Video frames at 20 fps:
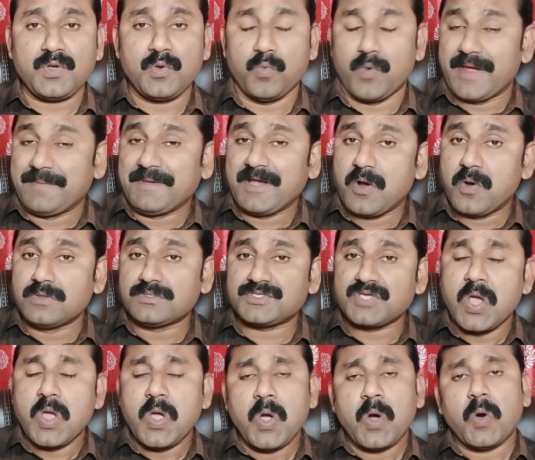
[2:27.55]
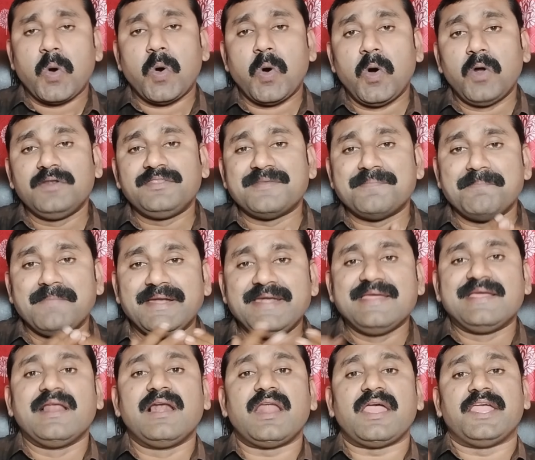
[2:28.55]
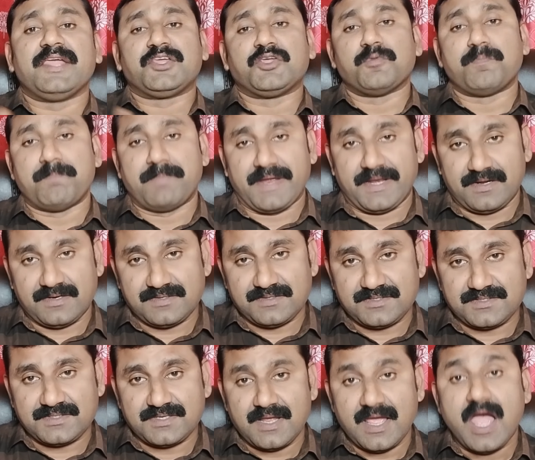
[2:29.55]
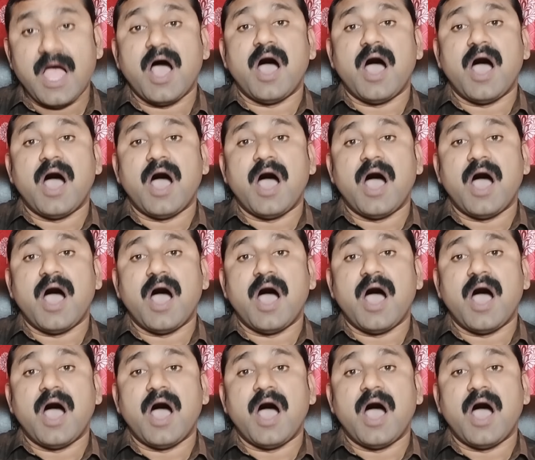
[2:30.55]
Why? Because all the medical equipment